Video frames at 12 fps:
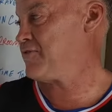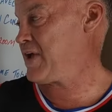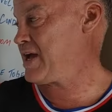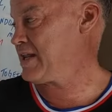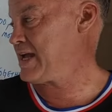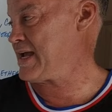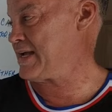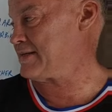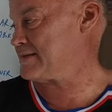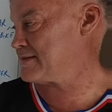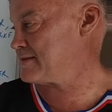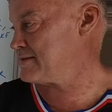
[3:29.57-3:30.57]

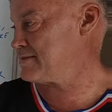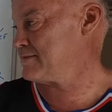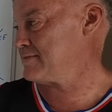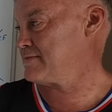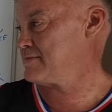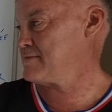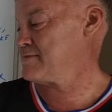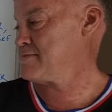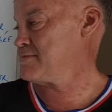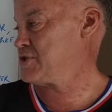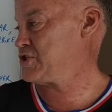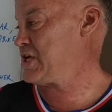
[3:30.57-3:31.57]
feelings.
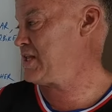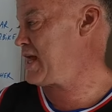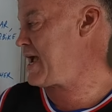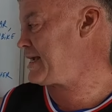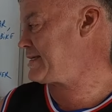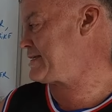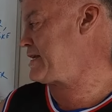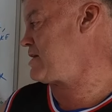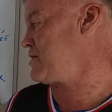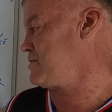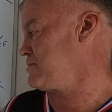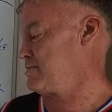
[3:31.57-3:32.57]
She likes
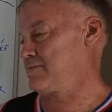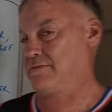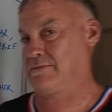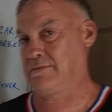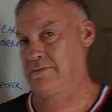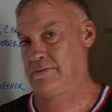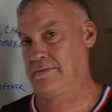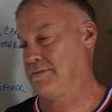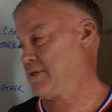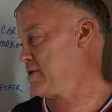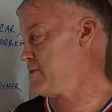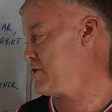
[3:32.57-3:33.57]
you.
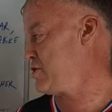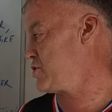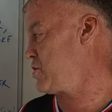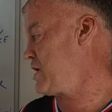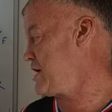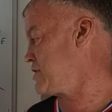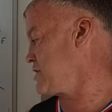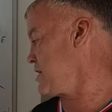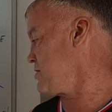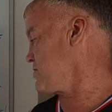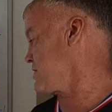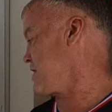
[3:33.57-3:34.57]
You enjoy each
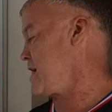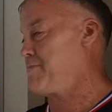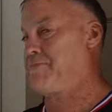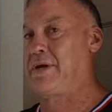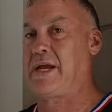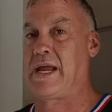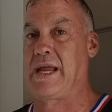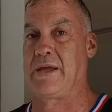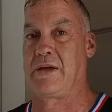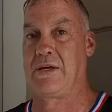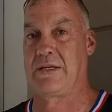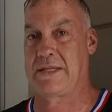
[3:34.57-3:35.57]
other's
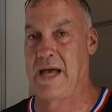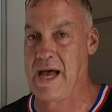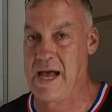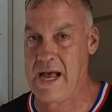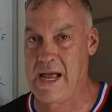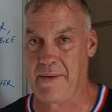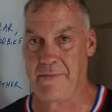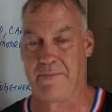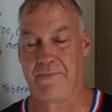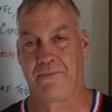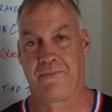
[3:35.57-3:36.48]
company, good time.